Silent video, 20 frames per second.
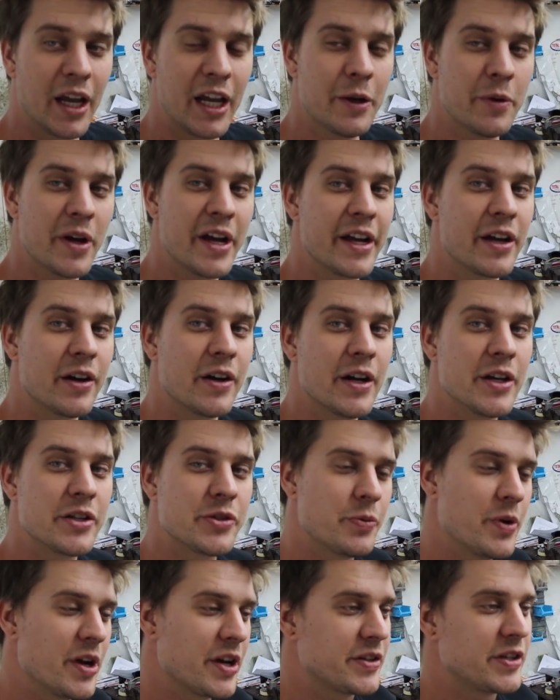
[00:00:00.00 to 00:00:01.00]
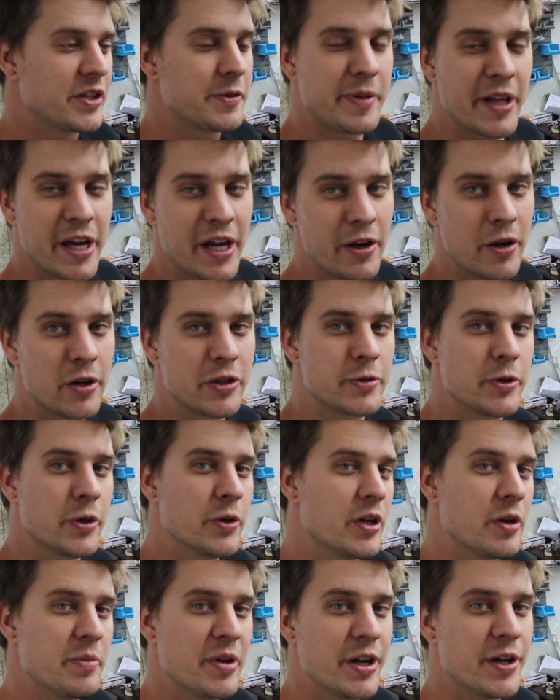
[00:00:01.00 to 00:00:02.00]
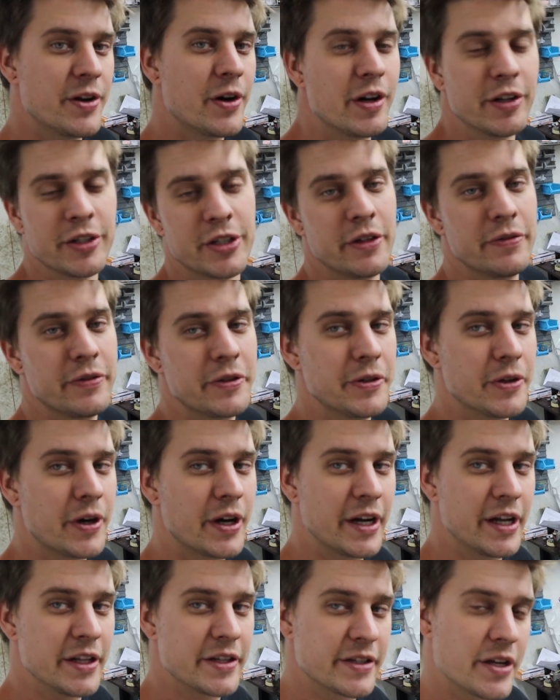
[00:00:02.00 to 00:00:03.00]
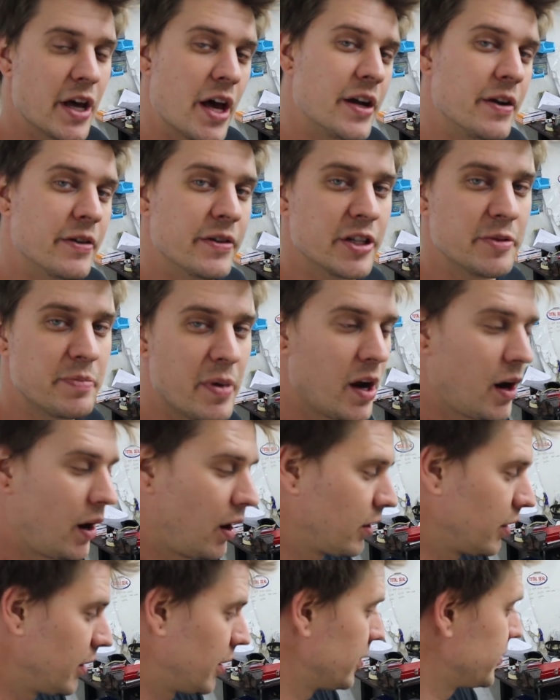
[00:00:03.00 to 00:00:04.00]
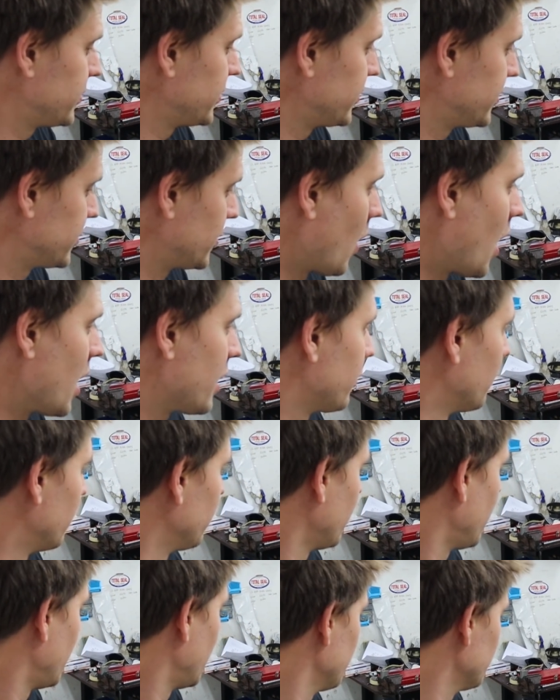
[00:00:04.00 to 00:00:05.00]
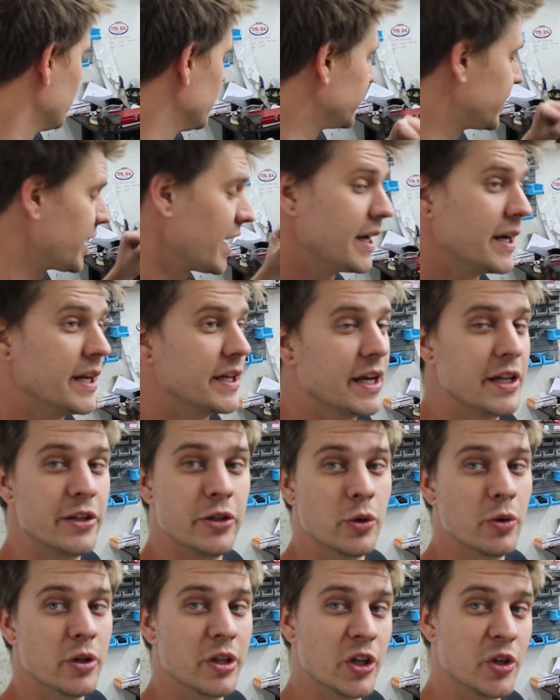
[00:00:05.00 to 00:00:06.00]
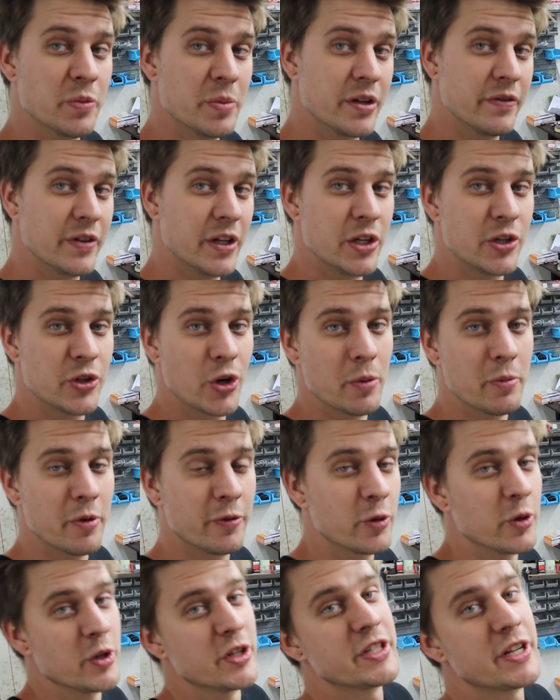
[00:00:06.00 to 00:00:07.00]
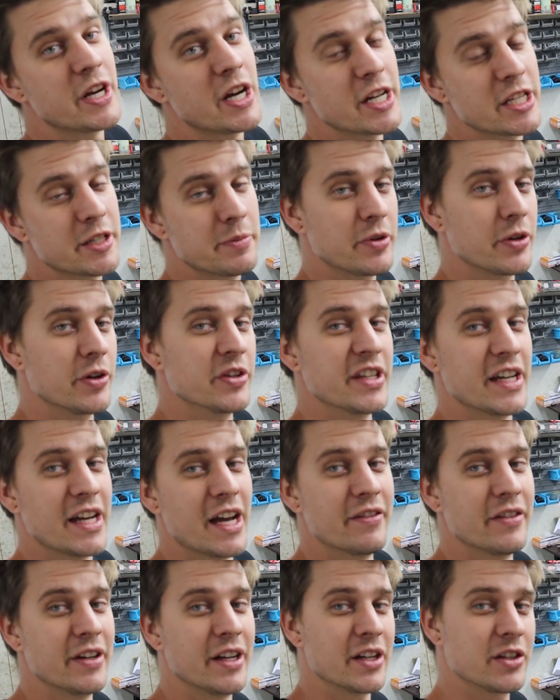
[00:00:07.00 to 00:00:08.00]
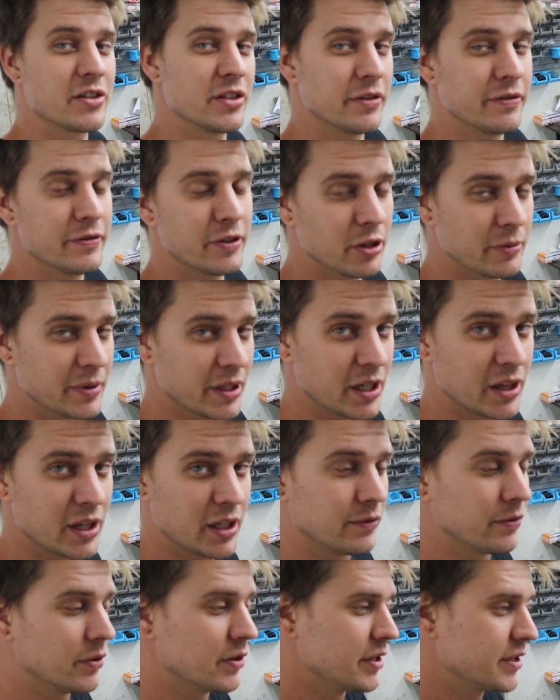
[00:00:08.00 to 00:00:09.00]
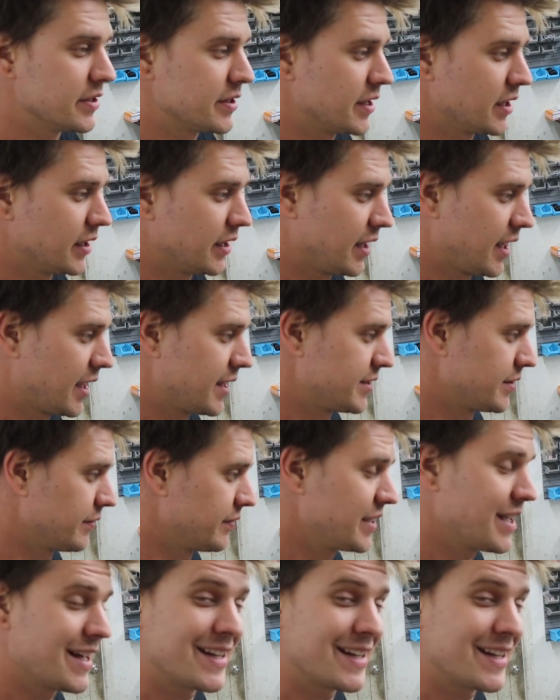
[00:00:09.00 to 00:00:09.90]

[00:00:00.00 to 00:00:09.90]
Anyway guys, Rex is planning on doing a bit of night shift tonight and starting on these bearing clearances, so I thought I would get in and do a little bit of an intro before he starts, because I haven't actually filmed anything for this thing as of